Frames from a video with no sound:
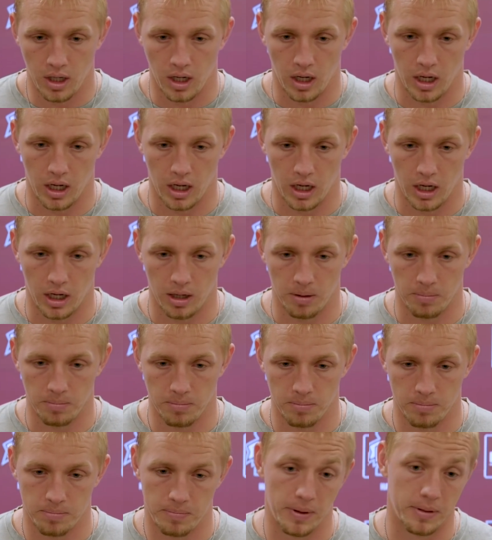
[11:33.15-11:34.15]

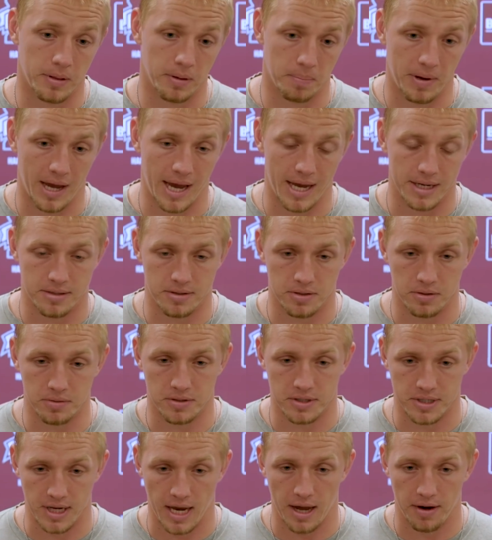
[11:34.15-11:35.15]
the past two
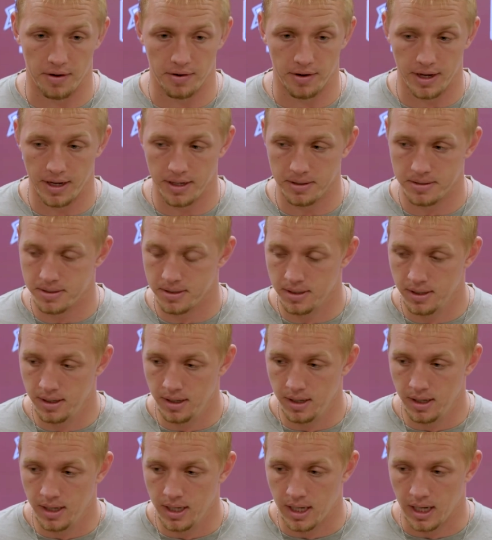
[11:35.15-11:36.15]
Saturdays.
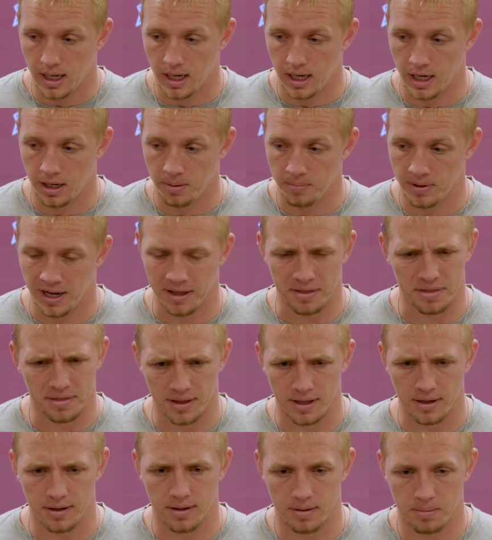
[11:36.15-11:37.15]
And I
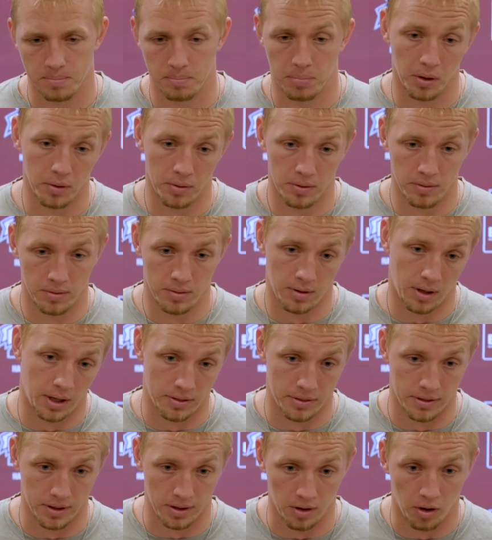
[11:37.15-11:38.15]
think all
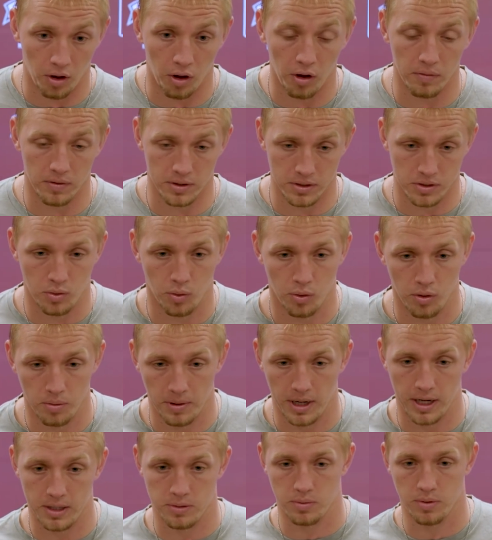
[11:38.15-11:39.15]
of us
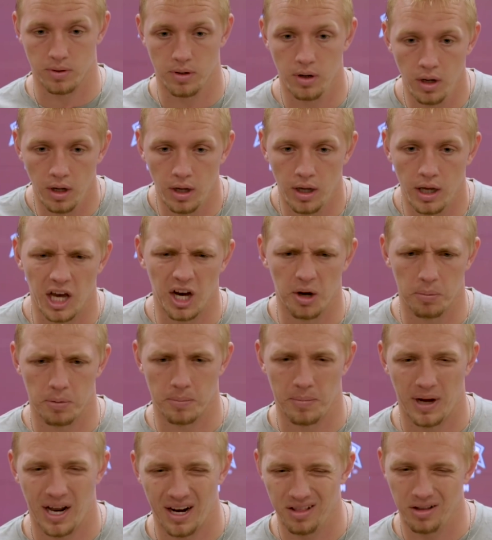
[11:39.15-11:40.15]
quarterbacks were
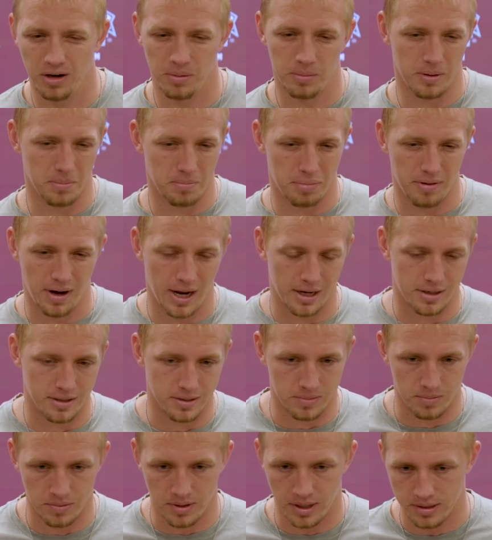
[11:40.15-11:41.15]
helping them out a little bit in
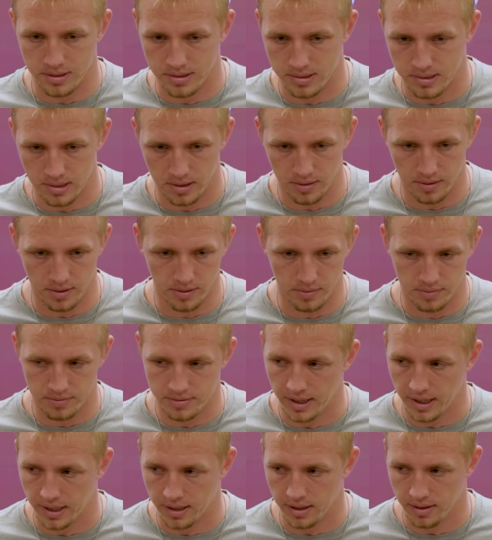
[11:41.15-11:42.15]
practice. We necessarily don't
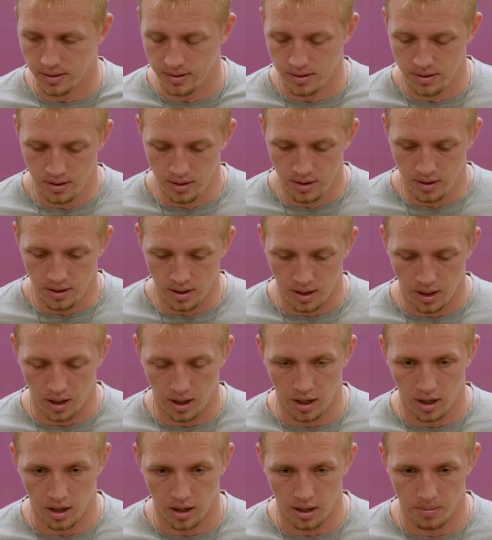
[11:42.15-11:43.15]
take it
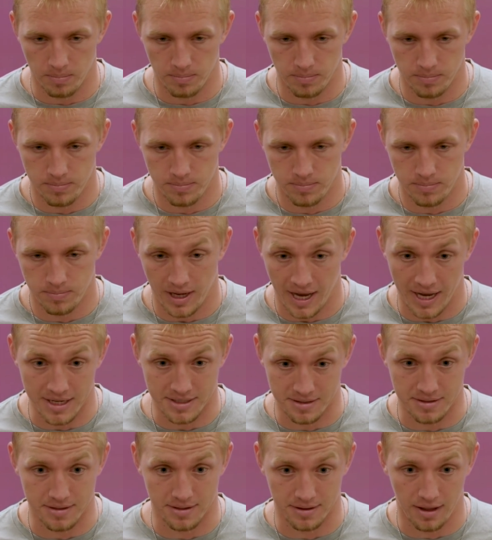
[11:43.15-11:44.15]

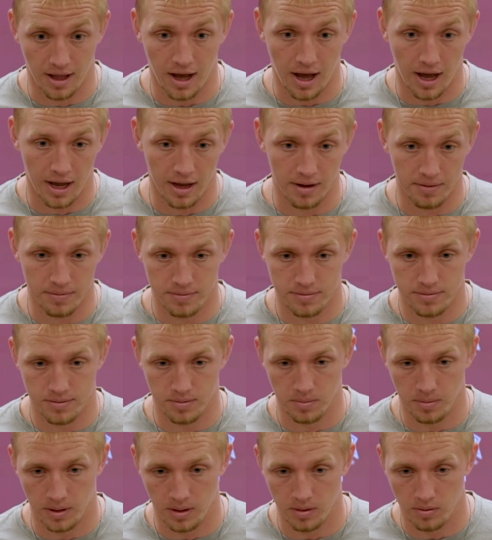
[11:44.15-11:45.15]
as it's live,
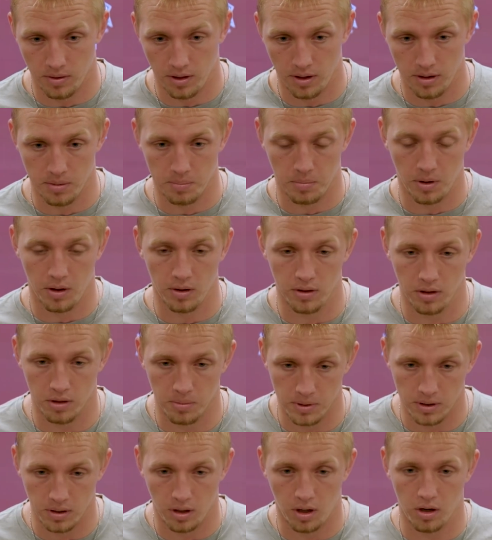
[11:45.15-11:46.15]
so we might hold on to the ball a
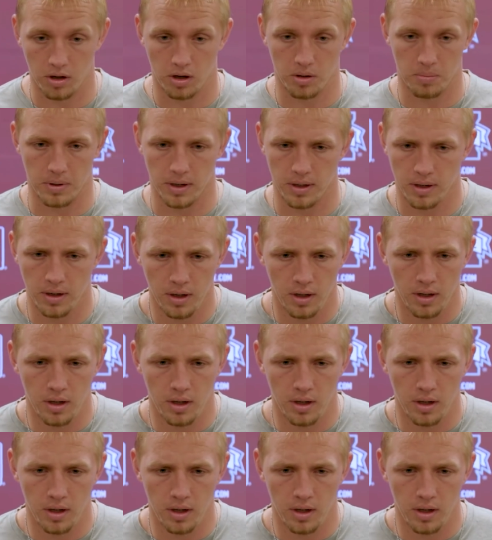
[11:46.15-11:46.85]
little bit longer. But